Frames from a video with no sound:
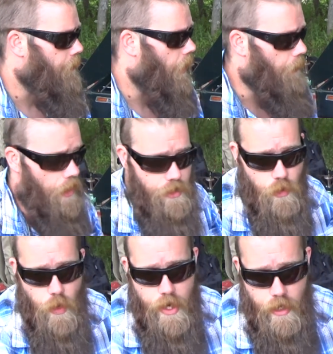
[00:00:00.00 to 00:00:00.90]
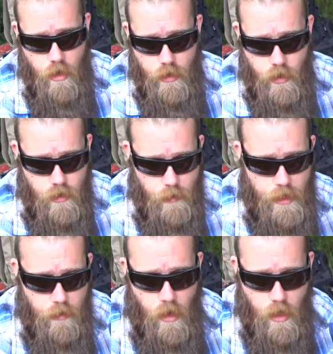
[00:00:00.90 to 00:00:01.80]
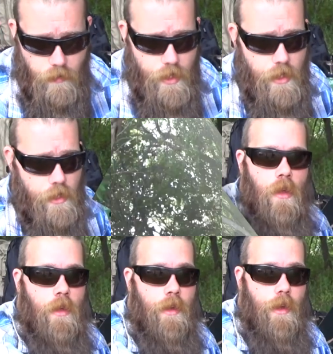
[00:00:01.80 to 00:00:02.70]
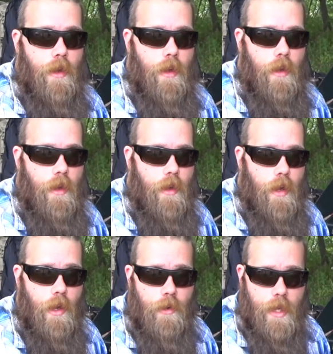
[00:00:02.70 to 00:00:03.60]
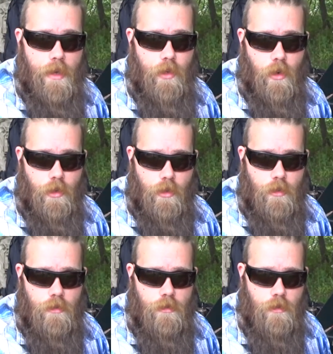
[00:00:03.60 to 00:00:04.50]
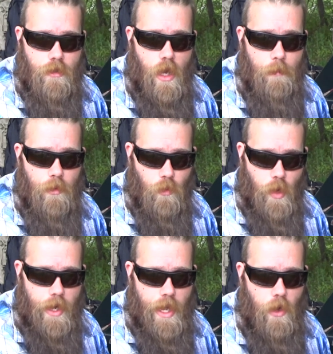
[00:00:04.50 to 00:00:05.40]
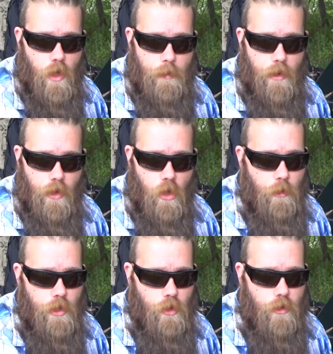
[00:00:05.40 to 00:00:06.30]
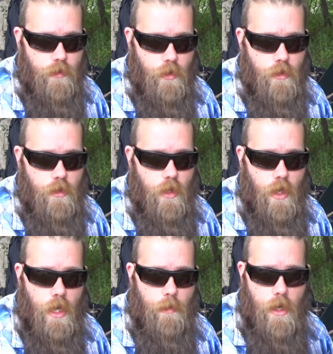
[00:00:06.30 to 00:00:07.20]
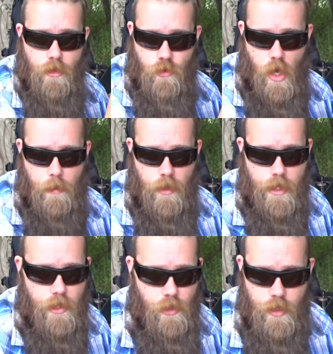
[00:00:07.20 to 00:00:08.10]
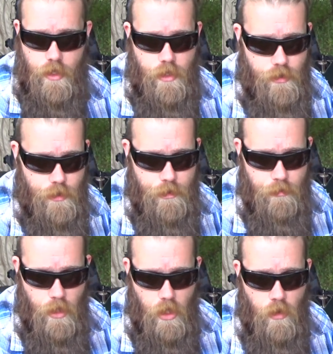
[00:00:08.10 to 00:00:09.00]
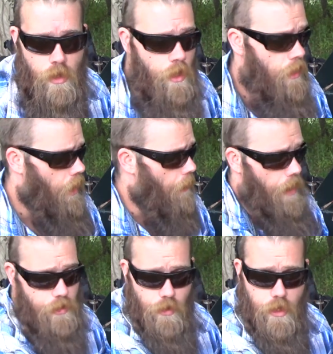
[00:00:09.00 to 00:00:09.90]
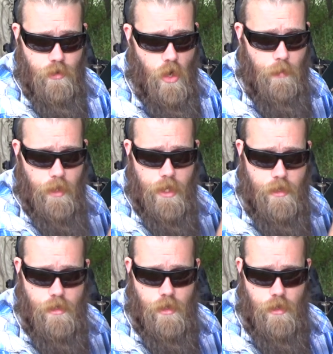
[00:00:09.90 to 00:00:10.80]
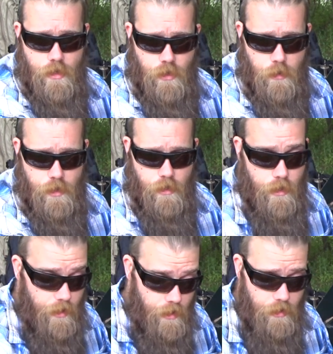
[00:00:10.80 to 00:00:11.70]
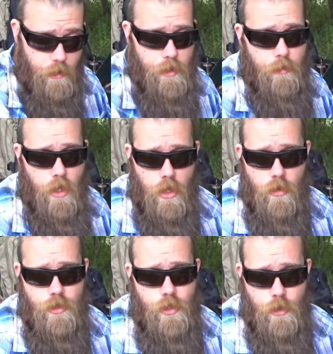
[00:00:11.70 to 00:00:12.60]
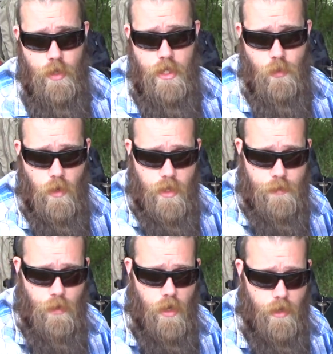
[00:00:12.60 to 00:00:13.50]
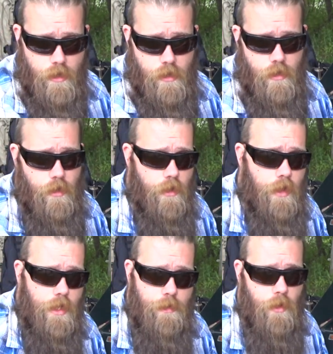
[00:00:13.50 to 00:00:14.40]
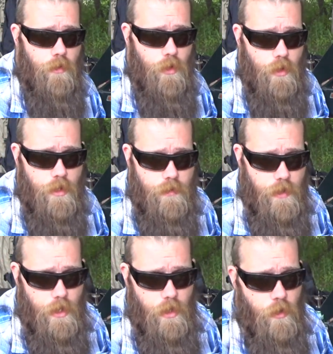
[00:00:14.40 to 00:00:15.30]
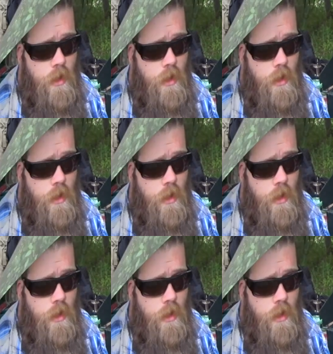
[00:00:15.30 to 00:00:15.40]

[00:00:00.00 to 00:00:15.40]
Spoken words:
I'm also writing articles about all of these. I already have an article up right now about the Coleman dual fuel. I'll drop a link to it in the description below. I'm also going to drop links to the description below to each one of these products that's been reviewed in this video.